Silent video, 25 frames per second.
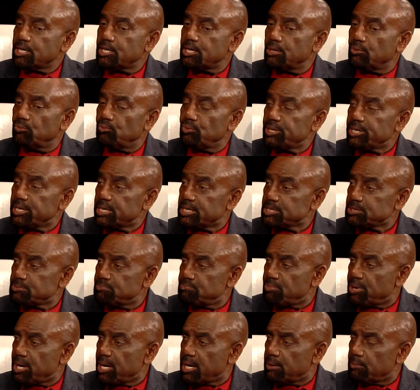Can we
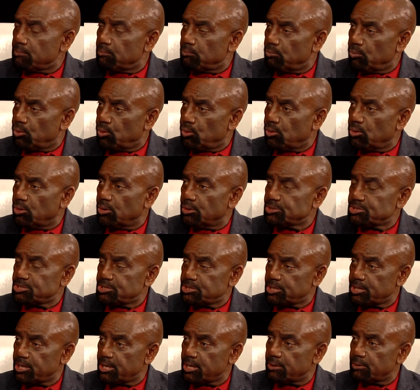expect more
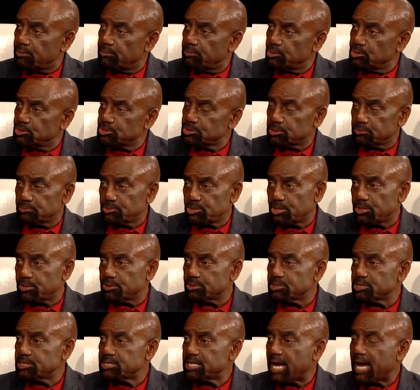Muslim
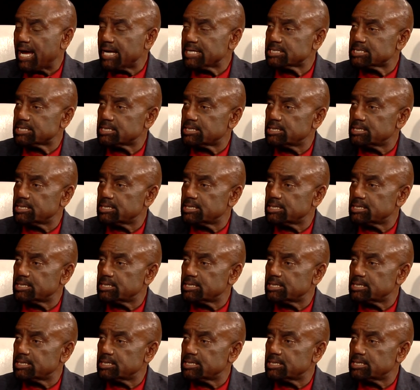terrorist attacks